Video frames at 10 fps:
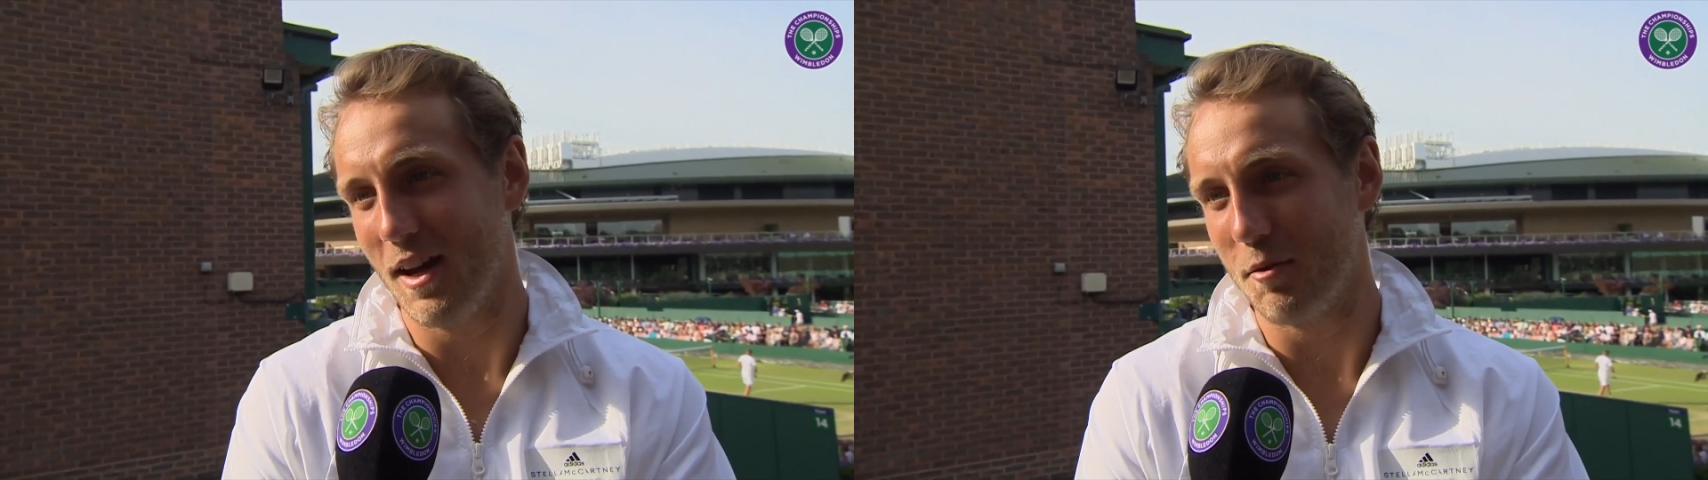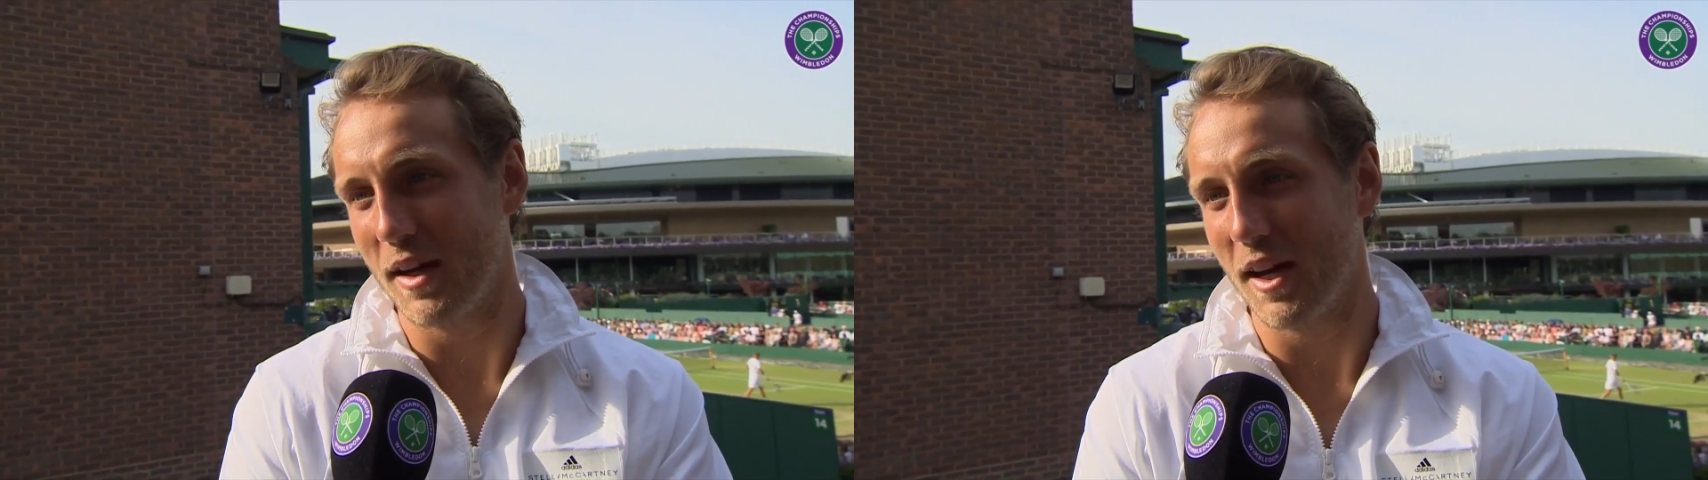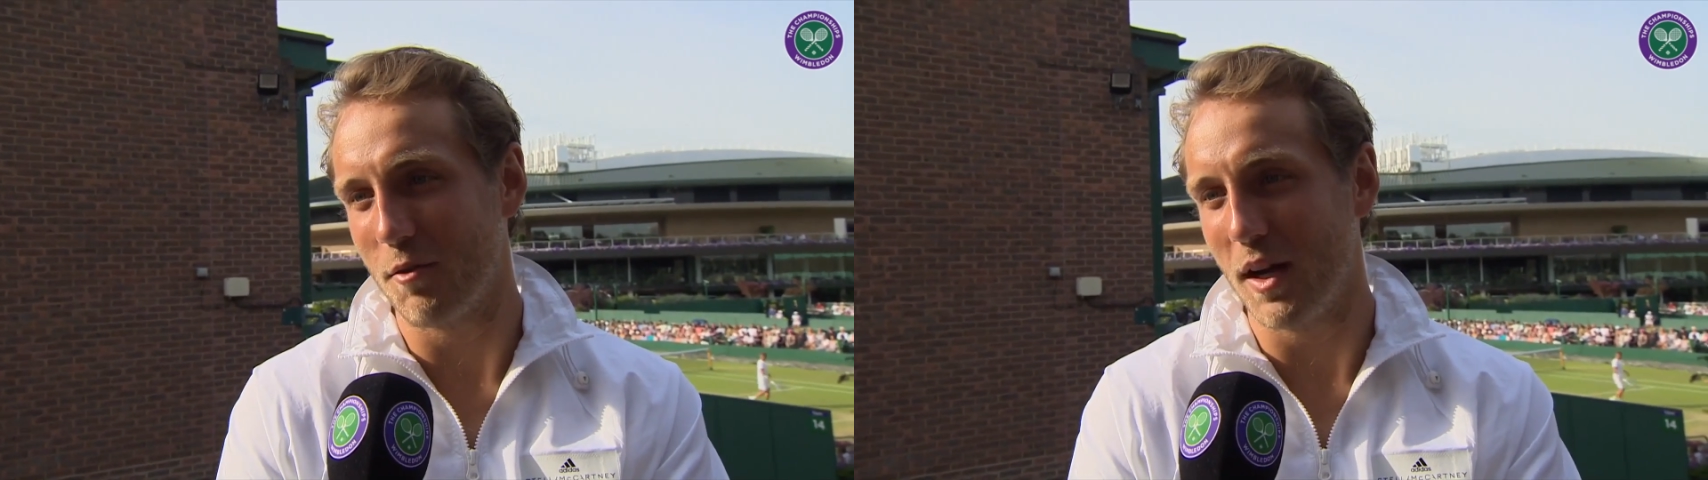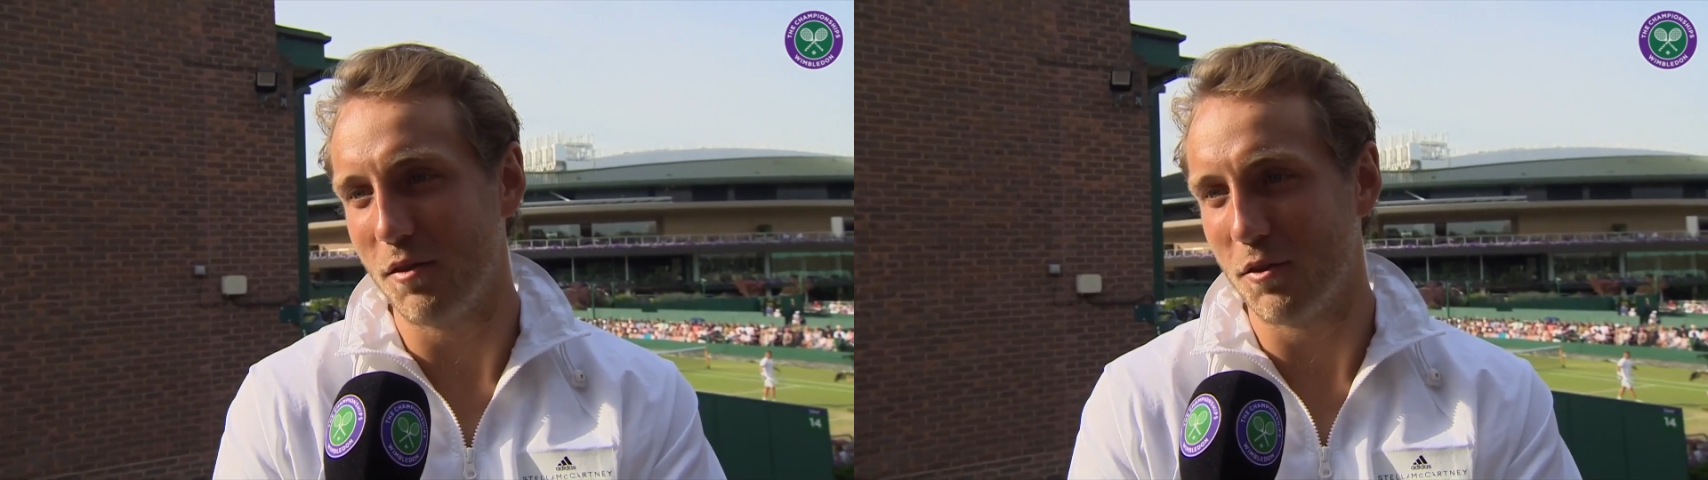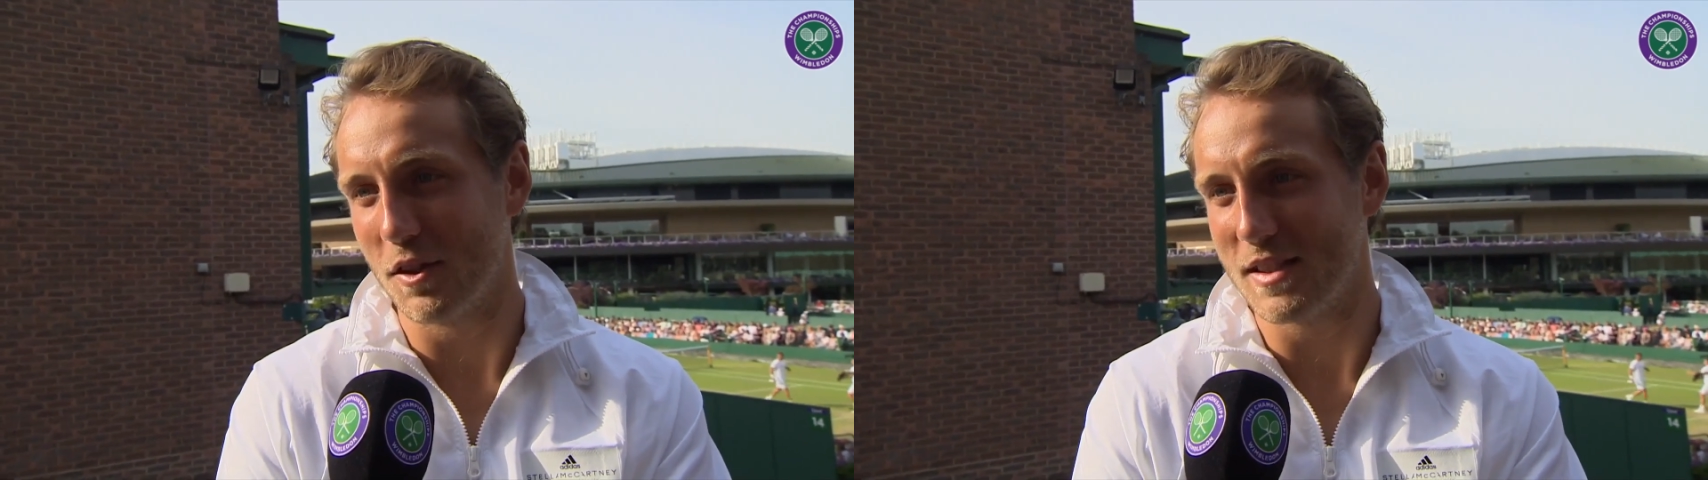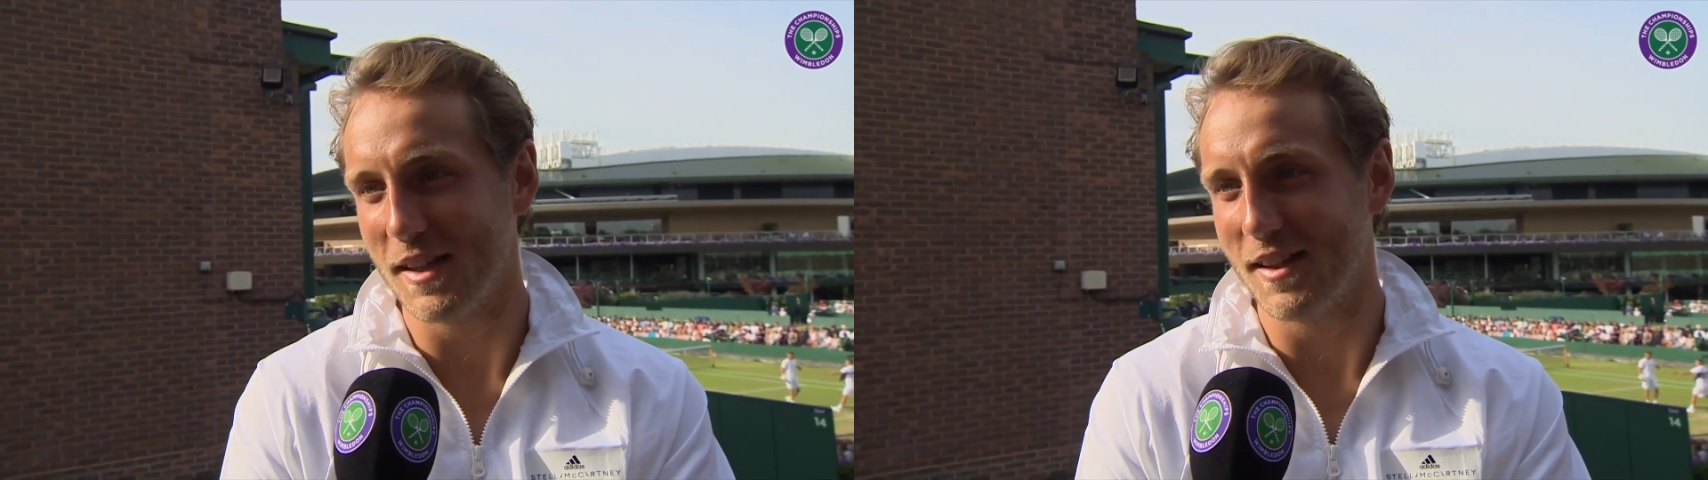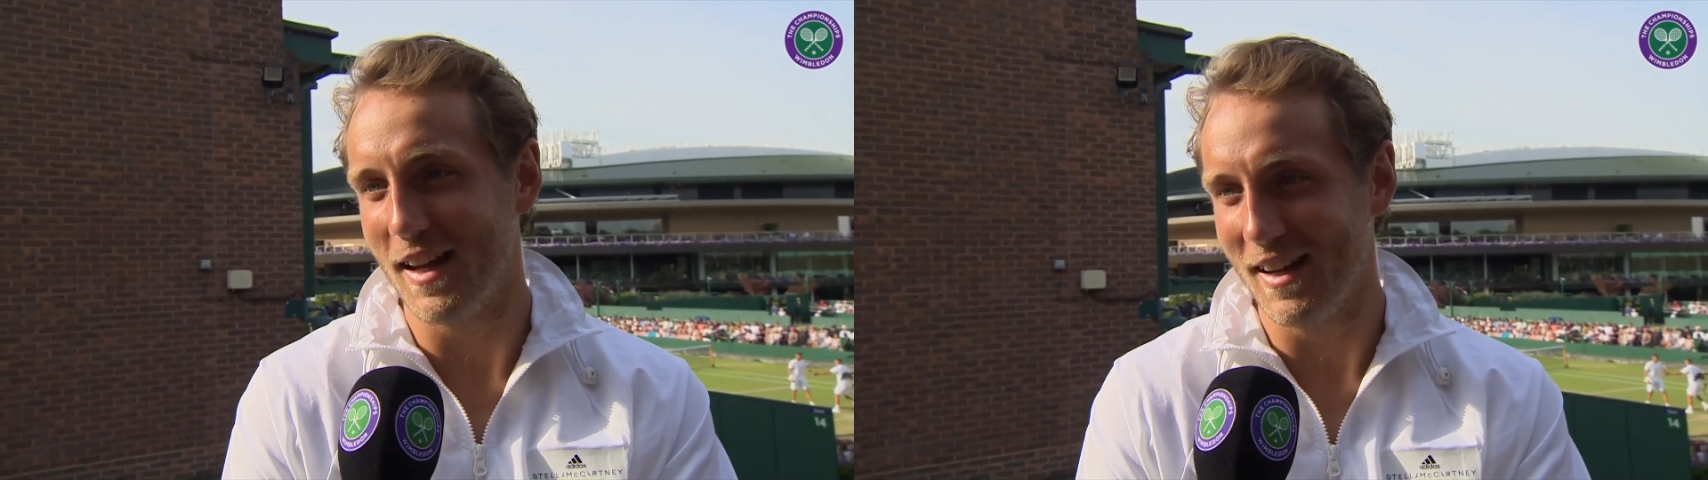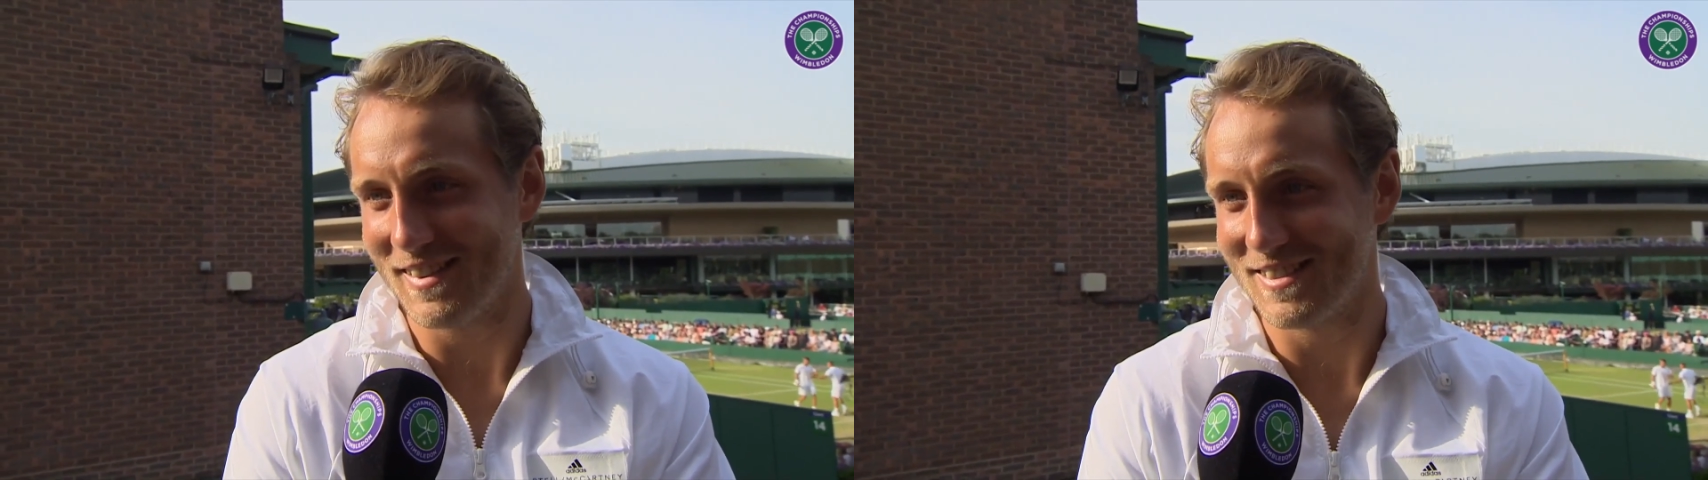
I will get ready for Saturday.